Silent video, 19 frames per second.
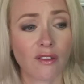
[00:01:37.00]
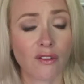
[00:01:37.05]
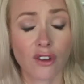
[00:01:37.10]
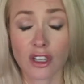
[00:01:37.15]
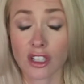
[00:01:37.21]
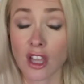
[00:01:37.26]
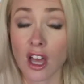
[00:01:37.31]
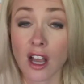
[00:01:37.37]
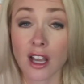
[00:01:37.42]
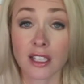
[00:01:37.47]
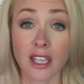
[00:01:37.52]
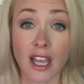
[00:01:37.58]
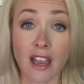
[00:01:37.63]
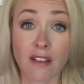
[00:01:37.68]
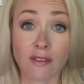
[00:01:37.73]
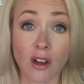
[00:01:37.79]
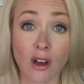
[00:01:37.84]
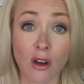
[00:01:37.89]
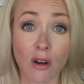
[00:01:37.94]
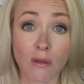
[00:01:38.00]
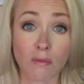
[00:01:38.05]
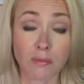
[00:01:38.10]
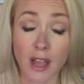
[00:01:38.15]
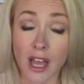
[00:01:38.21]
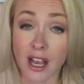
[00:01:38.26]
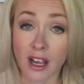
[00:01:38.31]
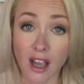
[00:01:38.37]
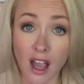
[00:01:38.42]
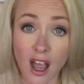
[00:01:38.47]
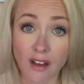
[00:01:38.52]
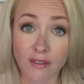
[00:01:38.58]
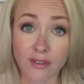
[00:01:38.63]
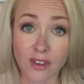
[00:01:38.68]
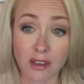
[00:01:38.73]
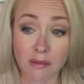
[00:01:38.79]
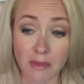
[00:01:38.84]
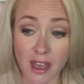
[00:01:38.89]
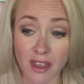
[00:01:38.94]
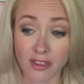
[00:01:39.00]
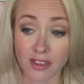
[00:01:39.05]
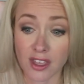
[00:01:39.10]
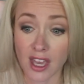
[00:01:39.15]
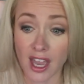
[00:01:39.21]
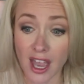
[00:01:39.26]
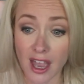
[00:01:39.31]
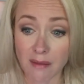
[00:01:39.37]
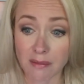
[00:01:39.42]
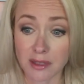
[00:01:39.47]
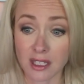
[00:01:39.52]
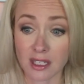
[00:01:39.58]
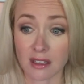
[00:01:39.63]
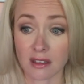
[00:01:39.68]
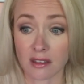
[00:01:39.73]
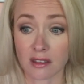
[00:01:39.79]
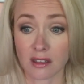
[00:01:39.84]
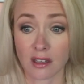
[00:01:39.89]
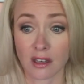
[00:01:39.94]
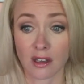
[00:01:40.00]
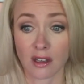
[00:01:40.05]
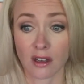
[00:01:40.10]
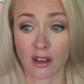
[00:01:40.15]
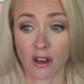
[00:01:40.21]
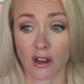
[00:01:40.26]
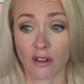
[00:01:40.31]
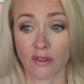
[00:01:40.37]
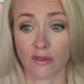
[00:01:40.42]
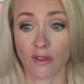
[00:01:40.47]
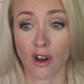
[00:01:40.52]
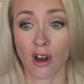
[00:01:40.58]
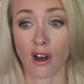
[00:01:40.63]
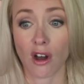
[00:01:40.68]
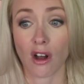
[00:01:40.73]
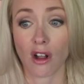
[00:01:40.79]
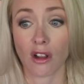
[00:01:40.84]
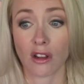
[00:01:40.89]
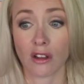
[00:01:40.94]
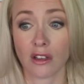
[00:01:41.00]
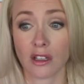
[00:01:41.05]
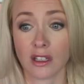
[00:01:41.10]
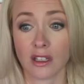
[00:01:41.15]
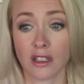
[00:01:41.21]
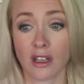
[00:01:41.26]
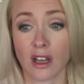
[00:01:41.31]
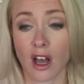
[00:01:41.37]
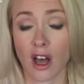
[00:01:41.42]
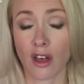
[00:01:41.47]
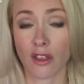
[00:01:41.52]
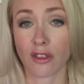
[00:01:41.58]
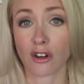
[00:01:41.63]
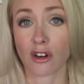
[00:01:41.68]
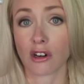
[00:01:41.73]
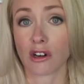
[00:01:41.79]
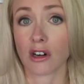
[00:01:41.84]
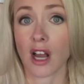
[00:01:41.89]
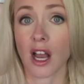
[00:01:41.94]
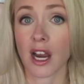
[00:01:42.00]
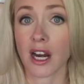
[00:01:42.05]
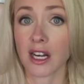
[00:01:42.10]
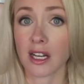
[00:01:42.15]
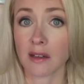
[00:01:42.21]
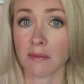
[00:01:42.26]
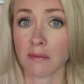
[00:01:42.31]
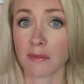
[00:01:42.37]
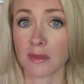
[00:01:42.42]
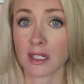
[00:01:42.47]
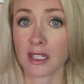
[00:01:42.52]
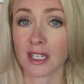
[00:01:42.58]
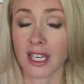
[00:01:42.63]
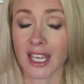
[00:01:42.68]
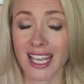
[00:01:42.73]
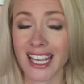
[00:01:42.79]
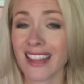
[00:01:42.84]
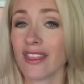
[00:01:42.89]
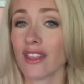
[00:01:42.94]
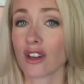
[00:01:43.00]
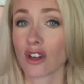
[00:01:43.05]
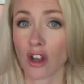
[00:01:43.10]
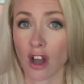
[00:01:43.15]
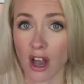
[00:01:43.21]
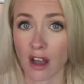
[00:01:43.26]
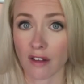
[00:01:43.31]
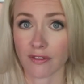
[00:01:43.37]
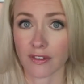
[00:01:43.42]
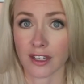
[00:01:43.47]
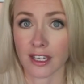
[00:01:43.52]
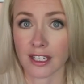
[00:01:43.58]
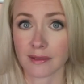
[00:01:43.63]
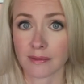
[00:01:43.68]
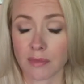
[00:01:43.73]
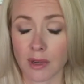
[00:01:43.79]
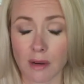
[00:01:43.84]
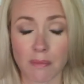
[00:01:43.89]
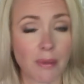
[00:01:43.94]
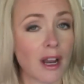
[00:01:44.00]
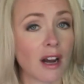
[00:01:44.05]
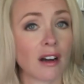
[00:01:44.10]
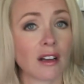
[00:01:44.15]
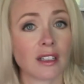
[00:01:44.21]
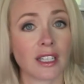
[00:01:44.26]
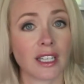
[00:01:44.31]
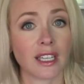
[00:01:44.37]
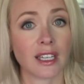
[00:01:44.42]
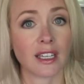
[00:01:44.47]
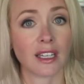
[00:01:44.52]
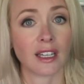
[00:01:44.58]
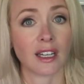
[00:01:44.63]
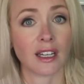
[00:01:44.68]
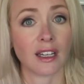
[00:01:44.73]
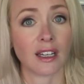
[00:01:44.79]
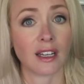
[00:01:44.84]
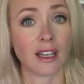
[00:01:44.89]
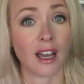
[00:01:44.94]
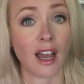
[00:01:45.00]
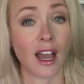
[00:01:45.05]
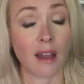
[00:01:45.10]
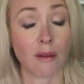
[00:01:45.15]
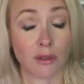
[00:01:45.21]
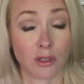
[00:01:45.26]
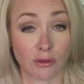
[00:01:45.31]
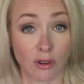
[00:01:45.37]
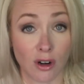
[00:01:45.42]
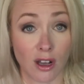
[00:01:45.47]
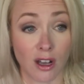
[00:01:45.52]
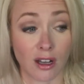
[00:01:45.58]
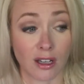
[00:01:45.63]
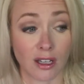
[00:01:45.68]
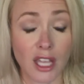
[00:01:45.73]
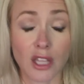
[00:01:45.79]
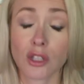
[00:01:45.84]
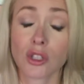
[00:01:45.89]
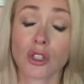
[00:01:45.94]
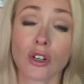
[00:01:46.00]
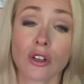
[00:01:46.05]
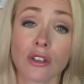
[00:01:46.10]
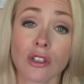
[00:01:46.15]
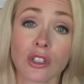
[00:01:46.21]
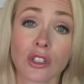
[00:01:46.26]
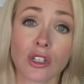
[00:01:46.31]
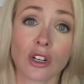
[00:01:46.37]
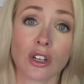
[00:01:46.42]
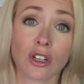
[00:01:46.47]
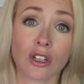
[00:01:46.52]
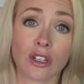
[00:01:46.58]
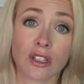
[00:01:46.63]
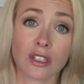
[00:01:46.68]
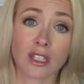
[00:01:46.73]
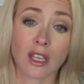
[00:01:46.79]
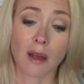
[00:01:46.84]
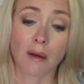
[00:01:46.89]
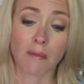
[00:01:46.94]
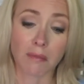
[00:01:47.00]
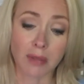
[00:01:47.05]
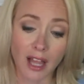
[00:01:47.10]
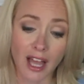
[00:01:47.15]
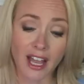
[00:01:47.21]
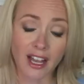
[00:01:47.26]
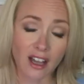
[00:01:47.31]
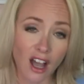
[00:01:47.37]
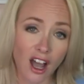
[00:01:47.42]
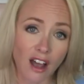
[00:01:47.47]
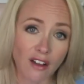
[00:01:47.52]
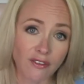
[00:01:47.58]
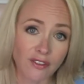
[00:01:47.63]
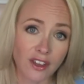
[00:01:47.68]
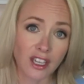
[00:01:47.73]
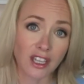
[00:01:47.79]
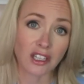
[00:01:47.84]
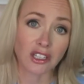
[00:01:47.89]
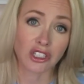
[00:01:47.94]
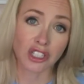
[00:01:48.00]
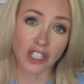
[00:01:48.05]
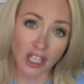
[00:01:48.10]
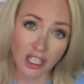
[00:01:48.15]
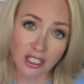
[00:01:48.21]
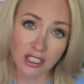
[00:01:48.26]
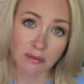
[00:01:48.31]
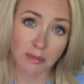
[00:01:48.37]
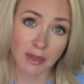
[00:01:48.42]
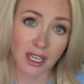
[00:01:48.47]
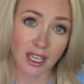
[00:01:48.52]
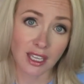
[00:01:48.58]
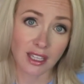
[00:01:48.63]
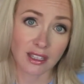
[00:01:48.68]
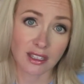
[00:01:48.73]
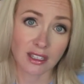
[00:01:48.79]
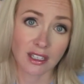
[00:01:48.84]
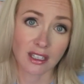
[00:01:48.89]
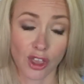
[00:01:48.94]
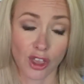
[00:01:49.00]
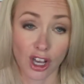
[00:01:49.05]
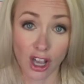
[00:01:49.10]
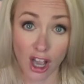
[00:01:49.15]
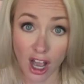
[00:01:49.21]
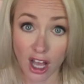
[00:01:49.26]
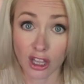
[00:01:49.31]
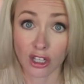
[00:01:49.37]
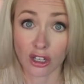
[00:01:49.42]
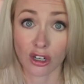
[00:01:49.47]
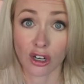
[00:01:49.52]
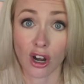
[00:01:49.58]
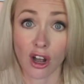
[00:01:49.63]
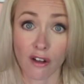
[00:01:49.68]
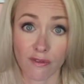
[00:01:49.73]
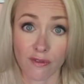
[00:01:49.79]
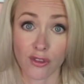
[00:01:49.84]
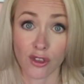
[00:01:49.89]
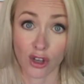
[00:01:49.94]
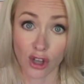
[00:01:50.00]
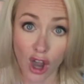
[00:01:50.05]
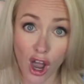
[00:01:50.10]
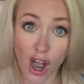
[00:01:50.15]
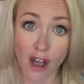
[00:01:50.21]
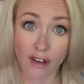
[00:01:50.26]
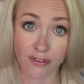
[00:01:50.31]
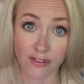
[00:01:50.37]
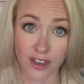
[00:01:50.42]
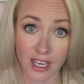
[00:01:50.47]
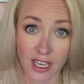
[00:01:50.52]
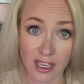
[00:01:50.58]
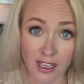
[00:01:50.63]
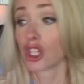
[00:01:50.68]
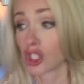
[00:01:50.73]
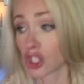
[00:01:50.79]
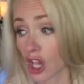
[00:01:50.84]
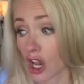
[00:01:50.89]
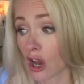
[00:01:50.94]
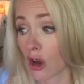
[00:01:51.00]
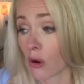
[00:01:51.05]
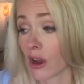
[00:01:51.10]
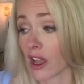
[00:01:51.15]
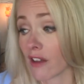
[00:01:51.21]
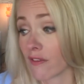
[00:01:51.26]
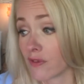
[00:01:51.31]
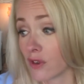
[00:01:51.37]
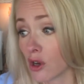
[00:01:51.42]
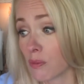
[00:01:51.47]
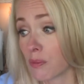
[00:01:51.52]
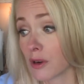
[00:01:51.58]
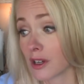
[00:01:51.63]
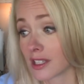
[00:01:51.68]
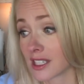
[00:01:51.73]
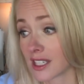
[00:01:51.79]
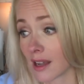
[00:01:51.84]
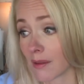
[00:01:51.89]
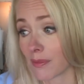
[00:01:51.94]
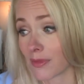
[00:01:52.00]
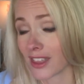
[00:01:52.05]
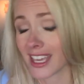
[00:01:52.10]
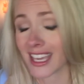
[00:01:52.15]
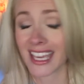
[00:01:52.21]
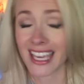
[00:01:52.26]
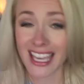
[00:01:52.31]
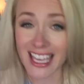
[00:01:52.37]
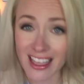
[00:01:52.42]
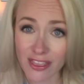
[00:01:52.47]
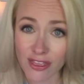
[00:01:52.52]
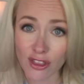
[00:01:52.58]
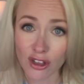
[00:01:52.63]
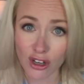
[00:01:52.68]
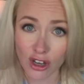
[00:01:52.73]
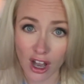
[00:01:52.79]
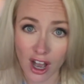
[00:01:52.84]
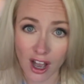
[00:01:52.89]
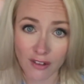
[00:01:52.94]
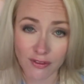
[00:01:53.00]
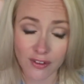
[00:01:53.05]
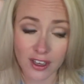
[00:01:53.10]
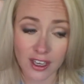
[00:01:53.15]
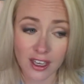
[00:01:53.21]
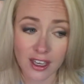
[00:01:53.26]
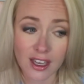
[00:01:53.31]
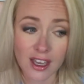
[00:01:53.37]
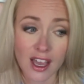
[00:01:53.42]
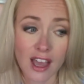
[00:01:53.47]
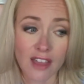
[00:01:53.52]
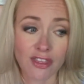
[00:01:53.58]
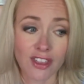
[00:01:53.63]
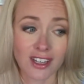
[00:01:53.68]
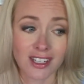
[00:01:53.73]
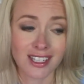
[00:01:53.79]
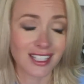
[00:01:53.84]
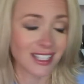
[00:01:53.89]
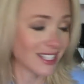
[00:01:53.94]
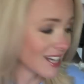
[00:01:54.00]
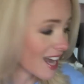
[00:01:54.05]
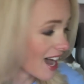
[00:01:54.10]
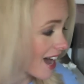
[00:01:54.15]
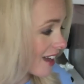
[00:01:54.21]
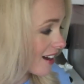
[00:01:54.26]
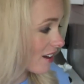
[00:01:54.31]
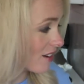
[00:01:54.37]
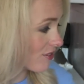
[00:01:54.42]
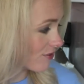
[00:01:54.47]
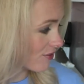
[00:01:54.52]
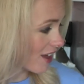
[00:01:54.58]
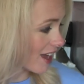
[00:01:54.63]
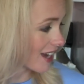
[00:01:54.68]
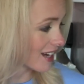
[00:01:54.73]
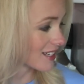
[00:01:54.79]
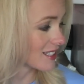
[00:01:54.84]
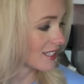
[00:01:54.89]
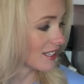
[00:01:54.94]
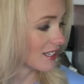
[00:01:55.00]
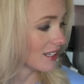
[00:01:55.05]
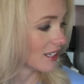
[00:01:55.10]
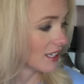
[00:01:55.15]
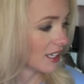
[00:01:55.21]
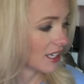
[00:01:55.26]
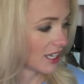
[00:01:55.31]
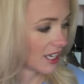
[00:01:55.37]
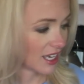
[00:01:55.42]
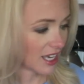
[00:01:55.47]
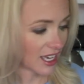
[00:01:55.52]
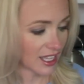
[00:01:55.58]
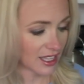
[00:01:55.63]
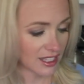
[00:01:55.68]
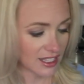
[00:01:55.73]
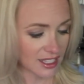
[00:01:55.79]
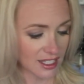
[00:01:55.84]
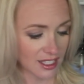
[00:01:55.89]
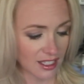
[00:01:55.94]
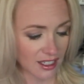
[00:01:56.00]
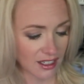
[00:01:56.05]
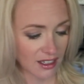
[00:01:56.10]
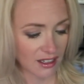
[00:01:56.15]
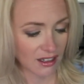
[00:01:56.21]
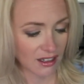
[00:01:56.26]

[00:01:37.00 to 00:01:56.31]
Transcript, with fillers: For as long as I've known, black coffee meant the absence of all other items in the coffee, but apparently I was wrong. In certain circles, black coffee just means the color of the coffee. So if you put something in the coffee that does not affect its